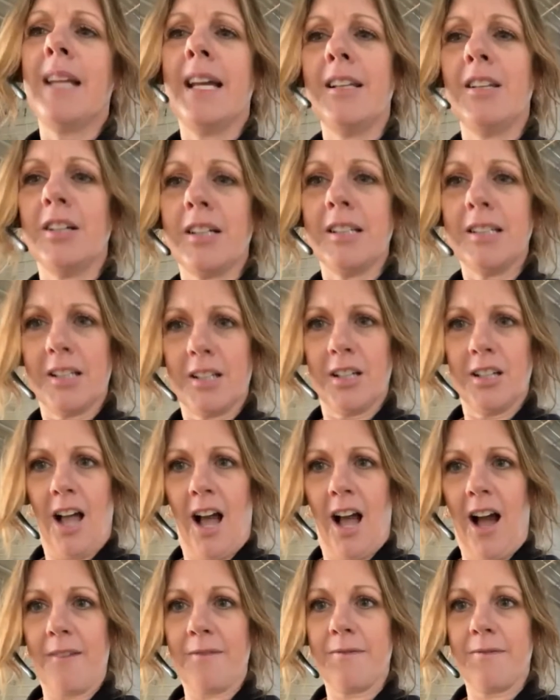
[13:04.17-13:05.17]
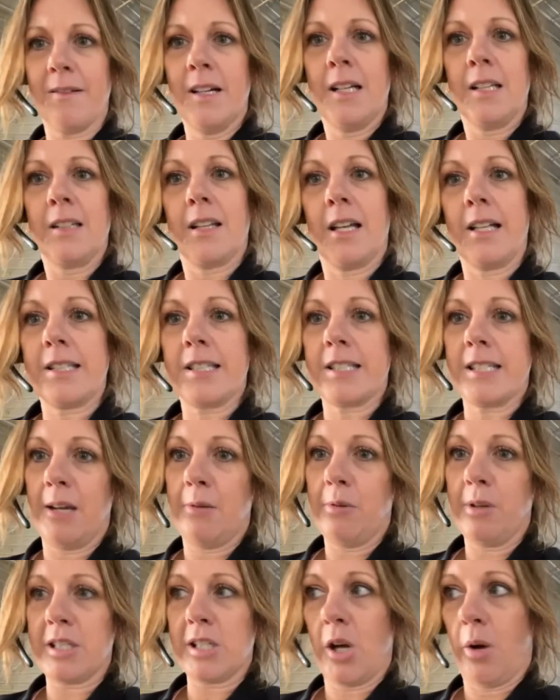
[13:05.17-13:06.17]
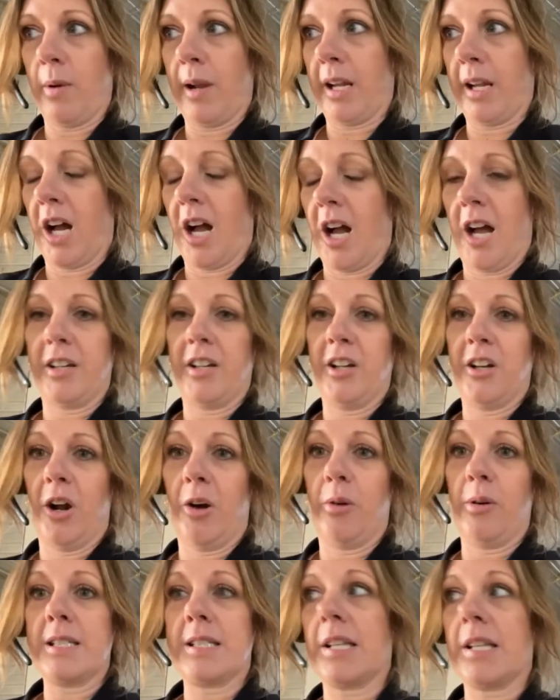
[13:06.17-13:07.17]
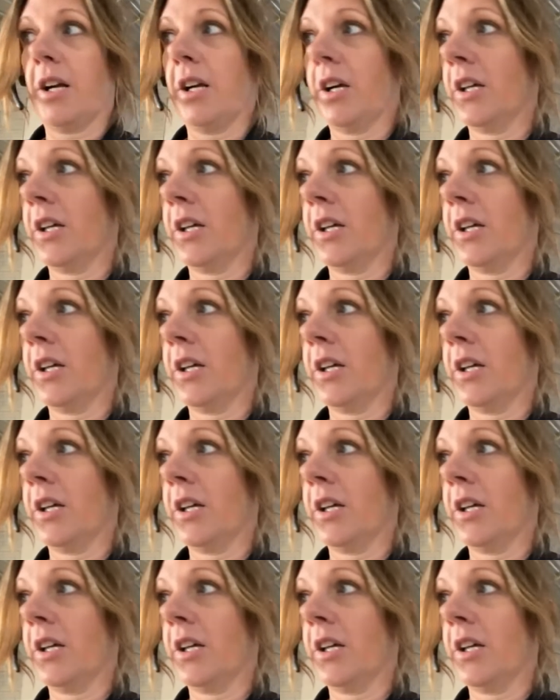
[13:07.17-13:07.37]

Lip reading: they look a little off. Let's see what's going on. Is